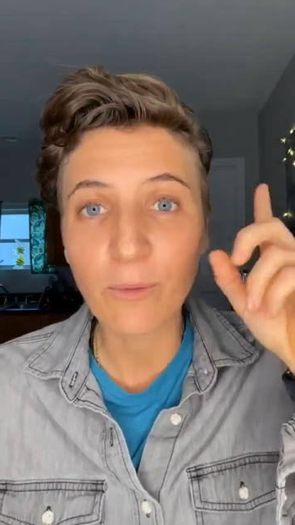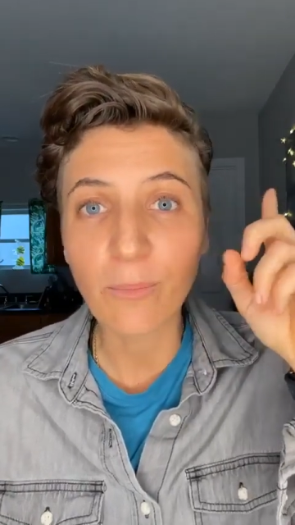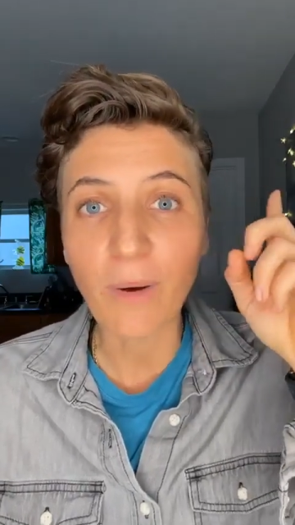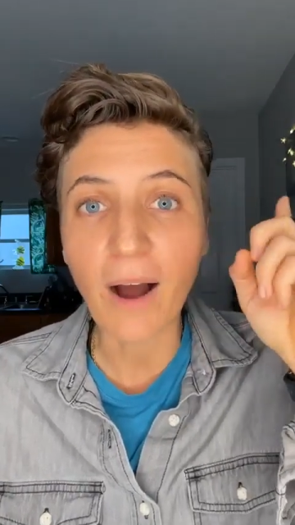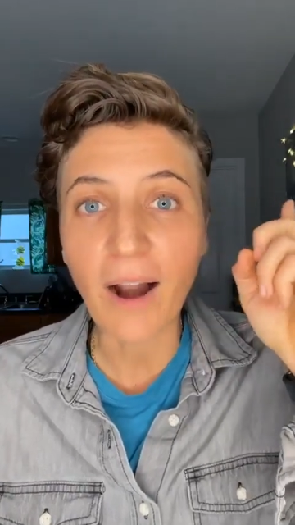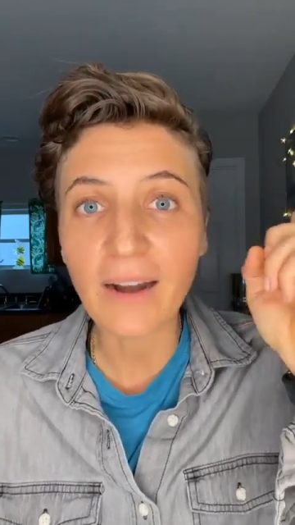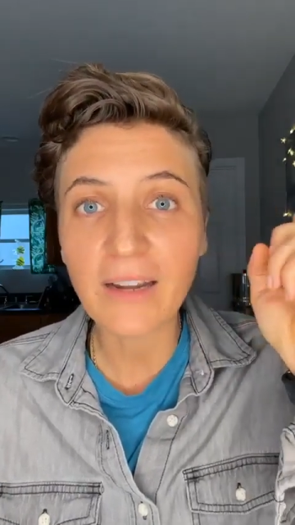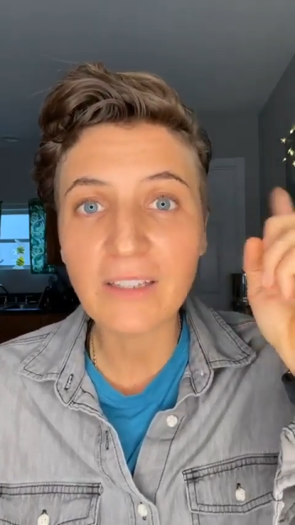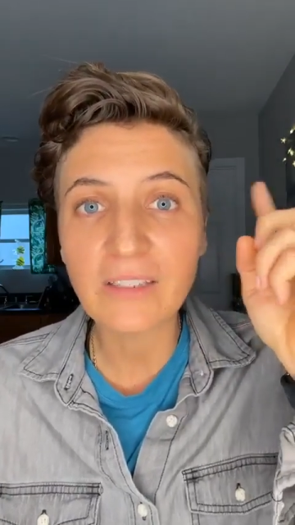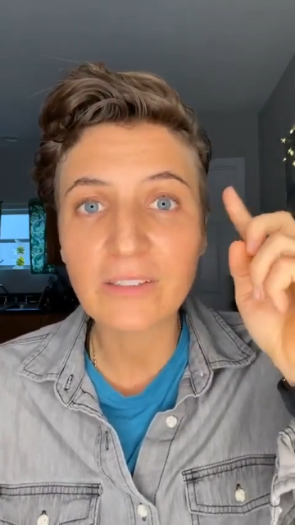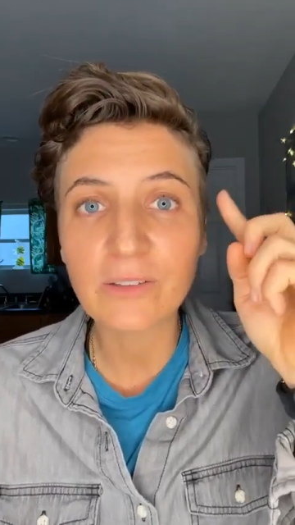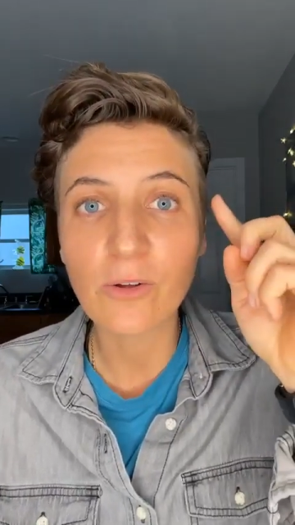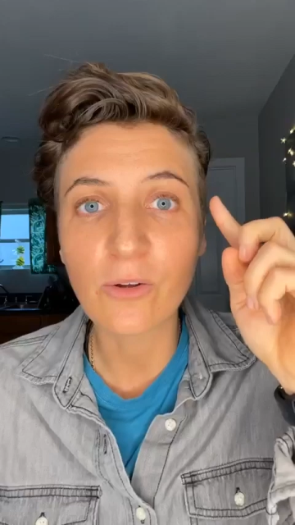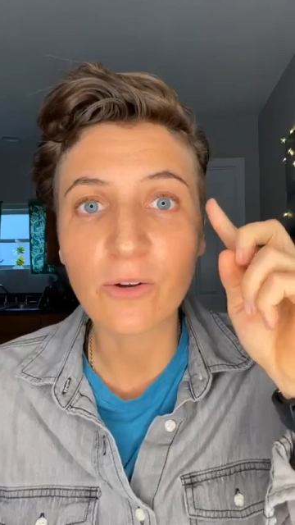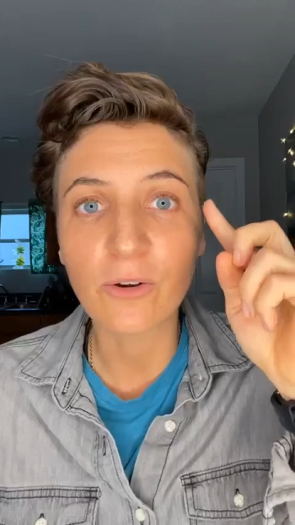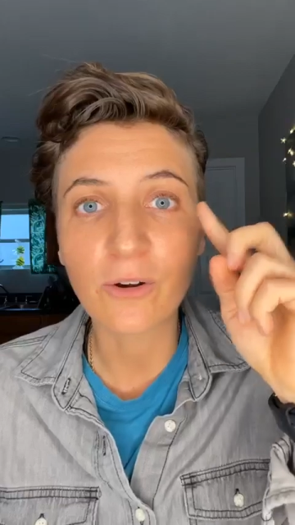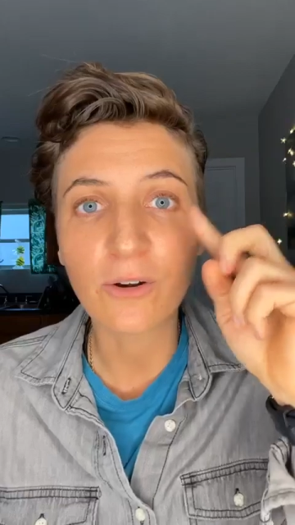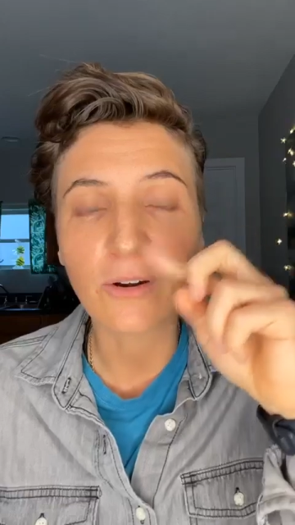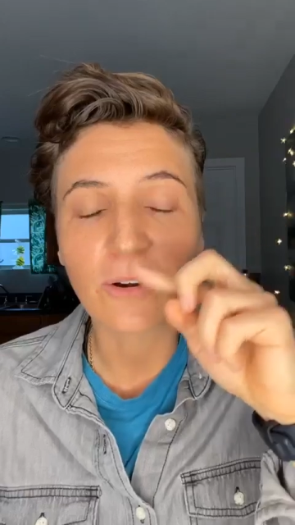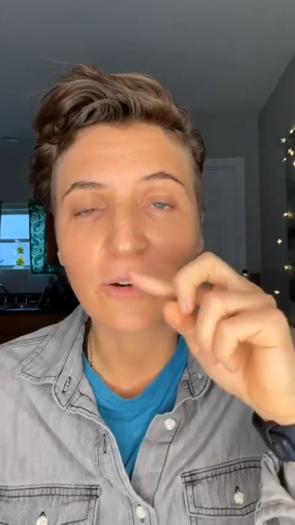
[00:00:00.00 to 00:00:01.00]
Your body
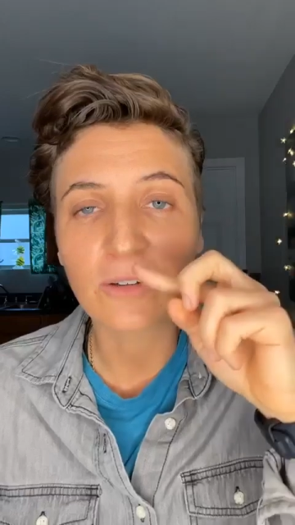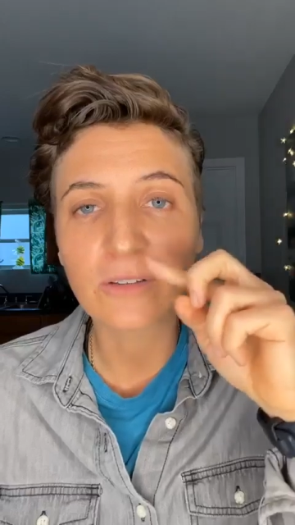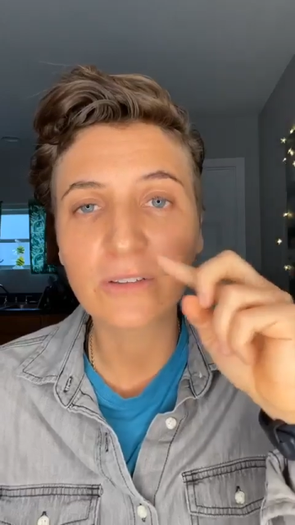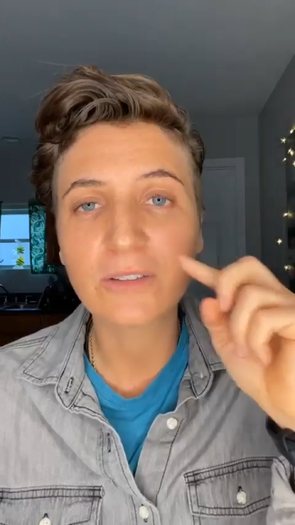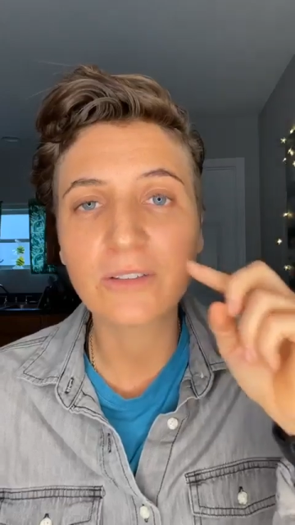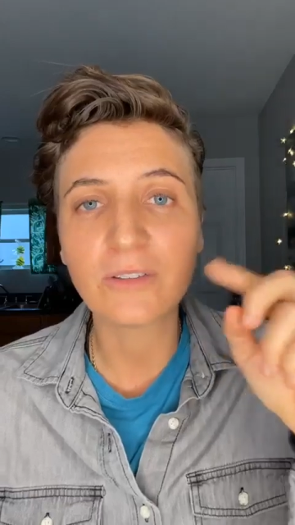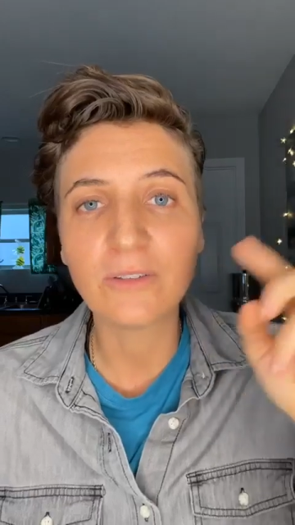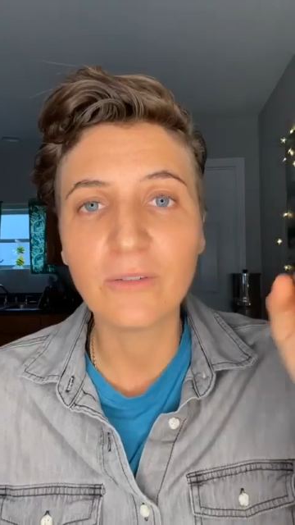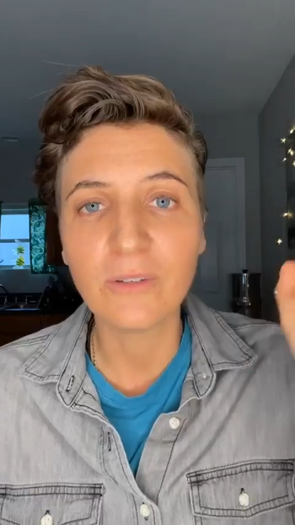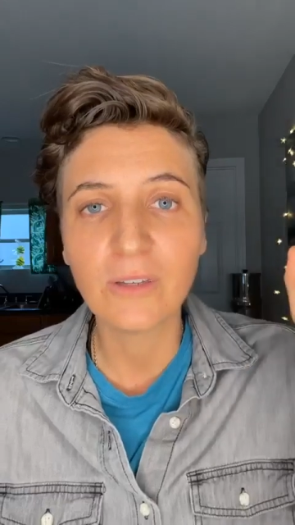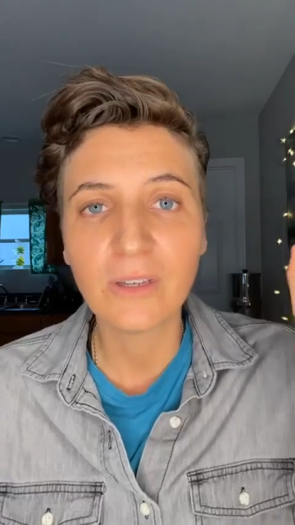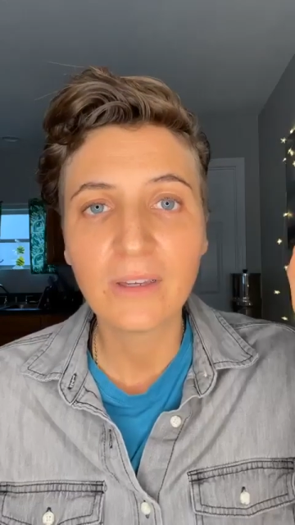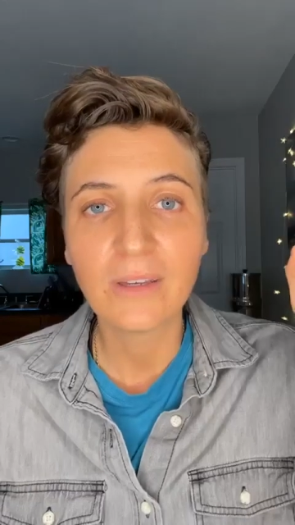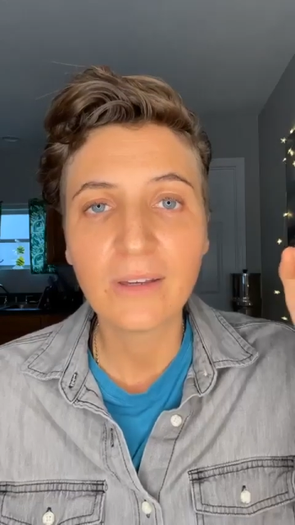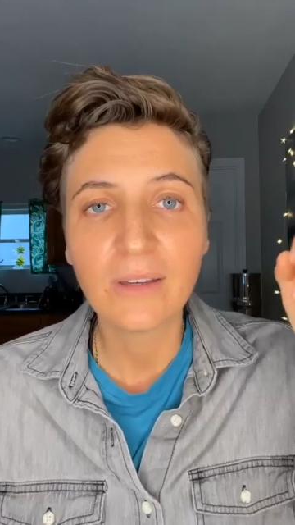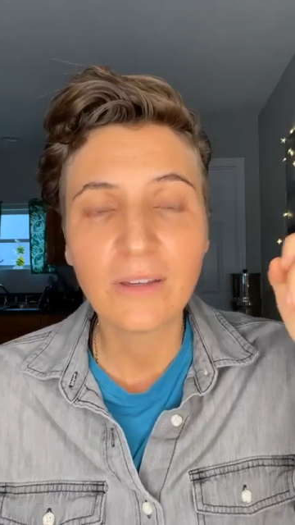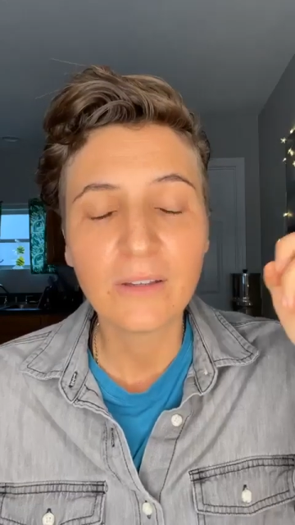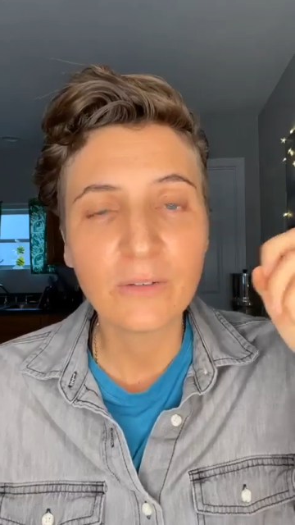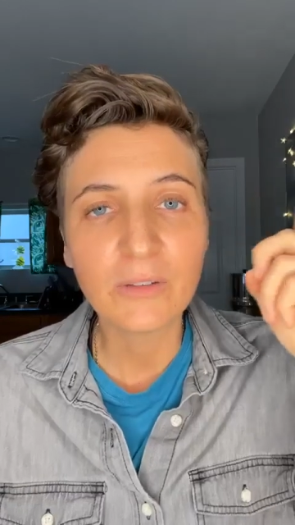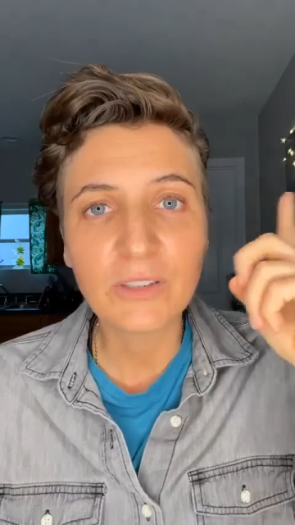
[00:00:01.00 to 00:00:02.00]
still hurts.
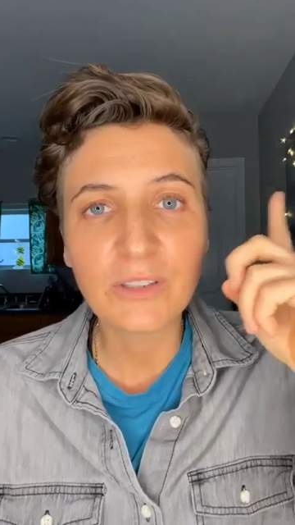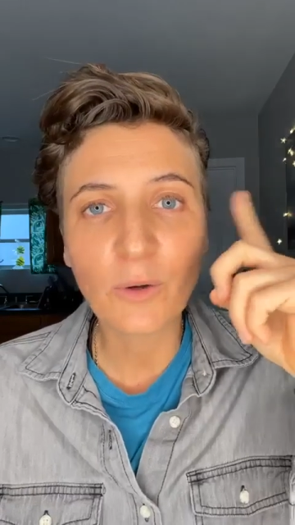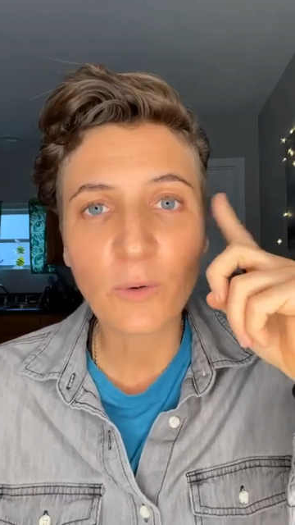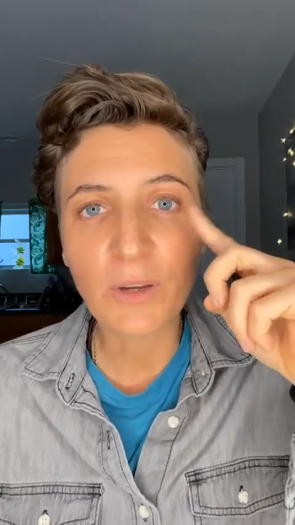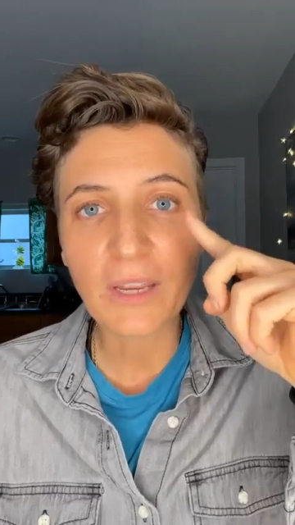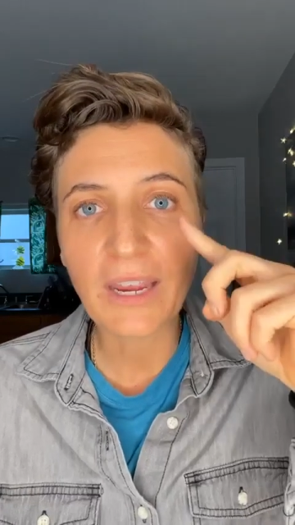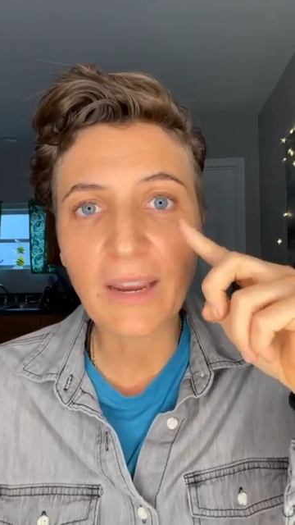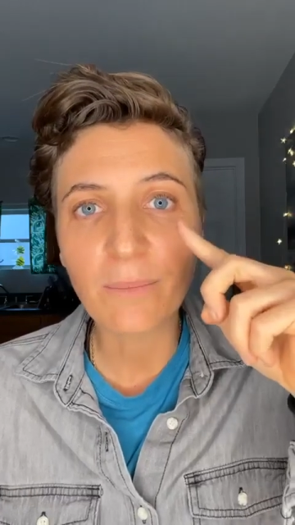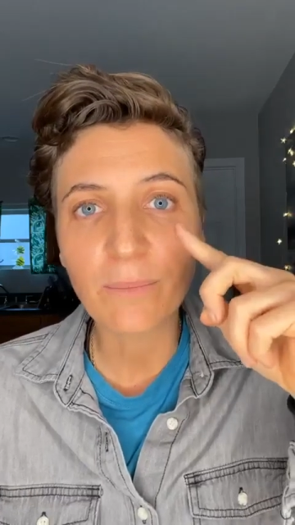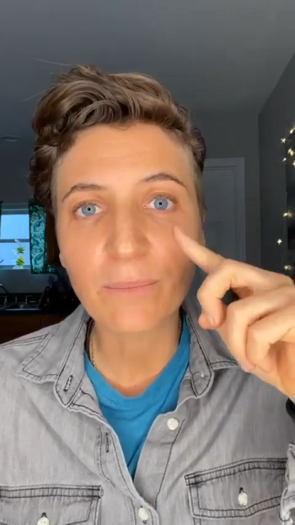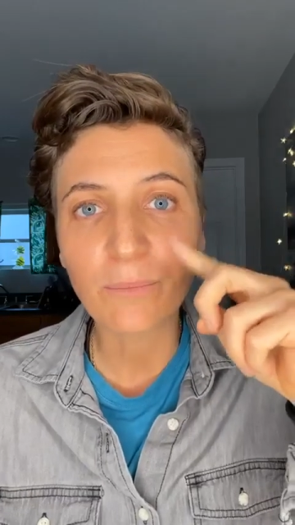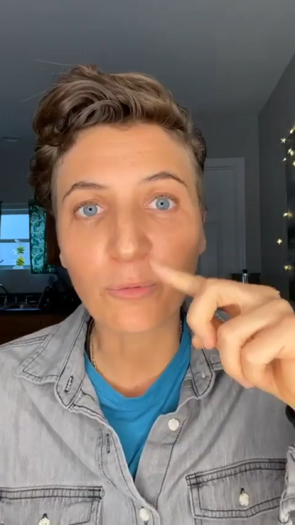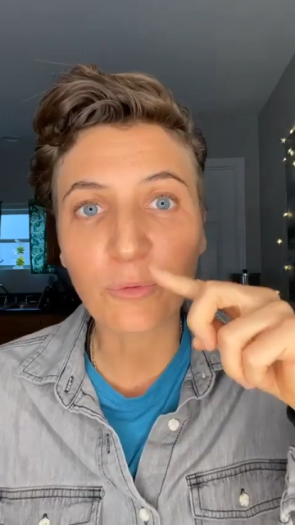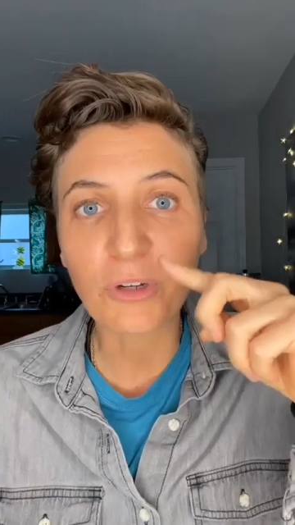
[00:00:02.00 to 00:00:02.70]
You still can't